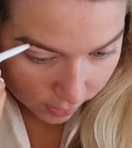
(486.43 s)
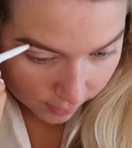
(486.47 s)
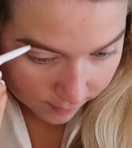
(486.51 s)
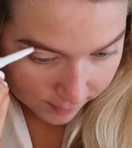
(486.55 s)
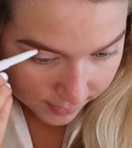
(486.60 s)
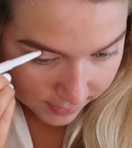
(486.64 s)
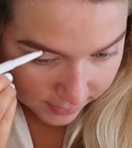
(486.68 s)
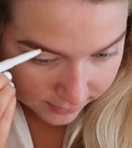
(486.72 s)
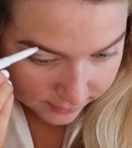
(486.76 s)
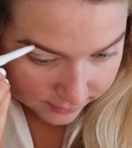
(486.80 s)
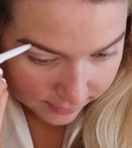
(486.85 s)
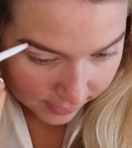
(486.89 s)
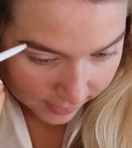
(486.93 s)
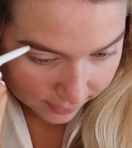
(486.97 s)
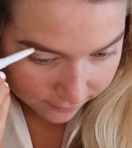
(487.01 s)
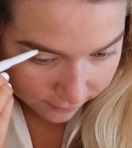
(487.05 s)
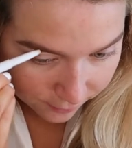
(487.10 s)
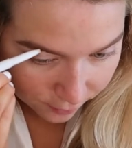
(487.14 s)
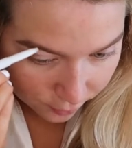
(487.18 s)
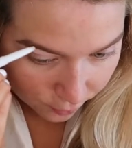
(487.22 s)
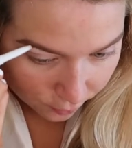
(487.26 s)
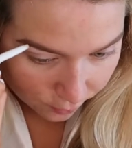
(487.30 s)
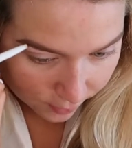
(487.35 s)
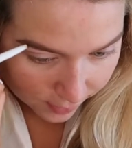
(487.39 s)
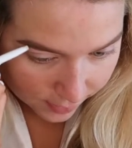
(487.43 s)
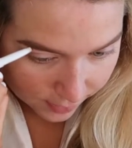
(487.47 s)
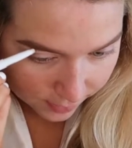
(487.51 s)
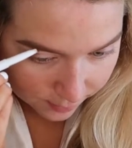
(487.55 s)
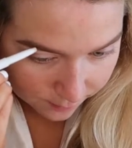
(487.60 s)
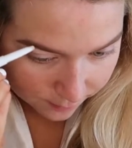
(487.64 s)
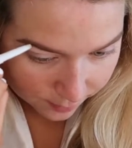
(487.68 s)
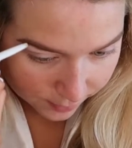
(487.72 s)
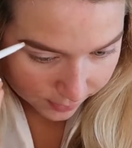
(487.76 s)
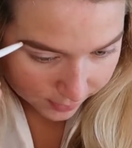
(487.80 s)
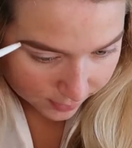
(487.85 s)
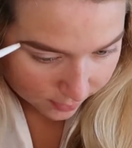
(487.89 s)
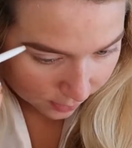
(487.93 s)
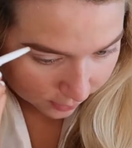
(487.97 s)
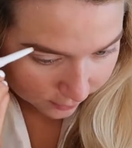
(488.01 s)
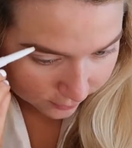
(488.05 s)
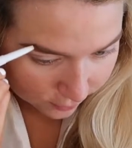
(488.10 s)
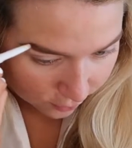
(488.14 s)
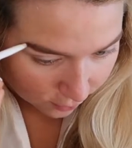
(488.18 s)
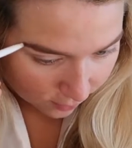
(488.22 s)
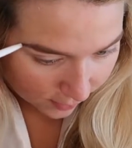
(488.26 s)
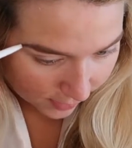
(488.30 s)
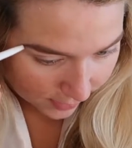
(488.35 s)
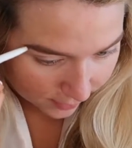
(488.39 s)
I mean, it's kind of annoying, but
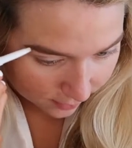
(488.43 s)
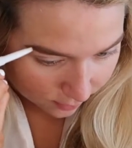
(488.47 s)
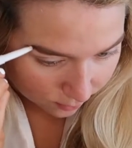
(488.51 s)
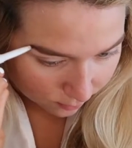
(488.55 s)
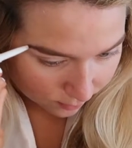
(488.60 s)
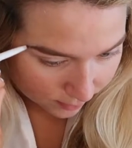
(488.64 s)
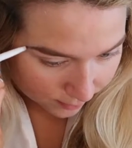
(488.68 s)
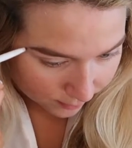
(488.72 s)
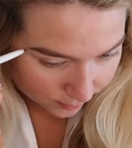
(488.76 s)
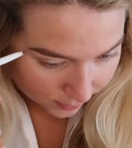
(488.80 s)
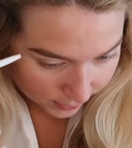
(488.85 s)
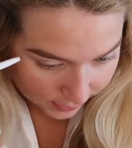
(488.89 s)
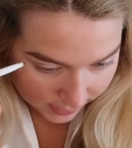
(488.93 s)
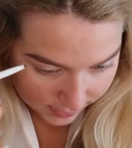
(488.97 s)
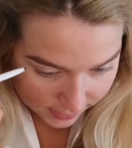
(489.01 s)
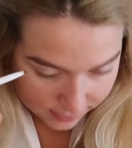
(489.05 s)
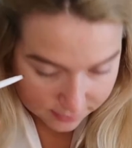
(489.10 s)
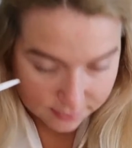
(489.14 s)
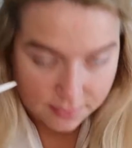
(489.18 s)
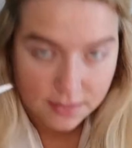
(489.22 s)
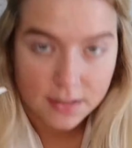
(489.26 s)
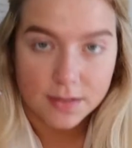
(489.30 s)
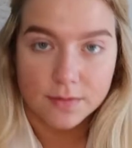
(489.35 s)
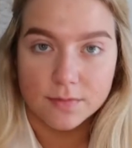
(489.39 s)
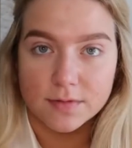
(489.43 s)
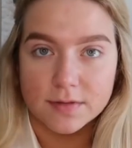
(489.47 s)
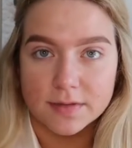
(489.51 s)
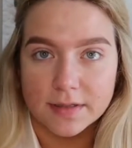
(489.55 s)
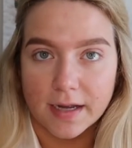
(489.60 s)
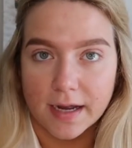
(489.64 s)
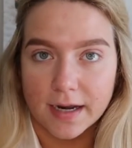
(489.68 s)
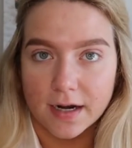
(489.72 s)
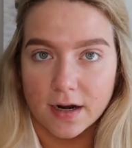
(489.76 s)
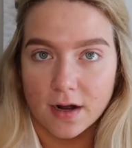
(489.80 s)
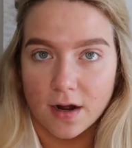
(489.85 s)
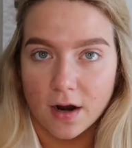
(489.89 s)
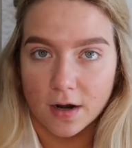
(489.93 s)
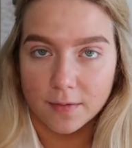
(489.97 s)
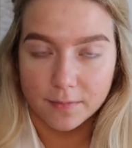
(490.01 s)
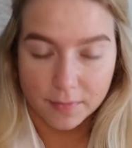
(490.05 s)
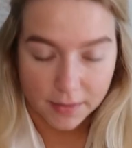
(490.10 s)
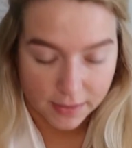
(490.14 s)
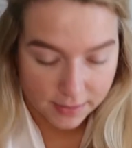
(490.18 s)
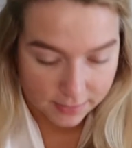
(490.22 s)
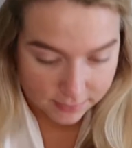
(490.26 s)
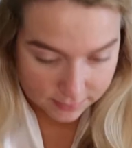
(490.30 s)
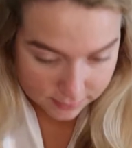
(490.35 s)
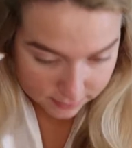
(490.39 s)
also like we were kids and it was kind of
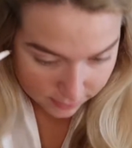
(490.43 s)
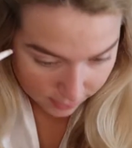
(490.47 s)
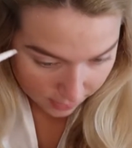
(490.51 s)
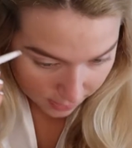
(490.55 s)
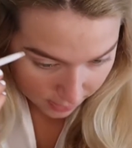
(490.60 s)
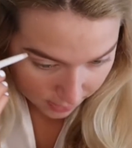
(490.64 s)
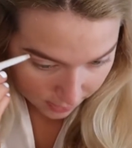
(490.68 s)
harmless.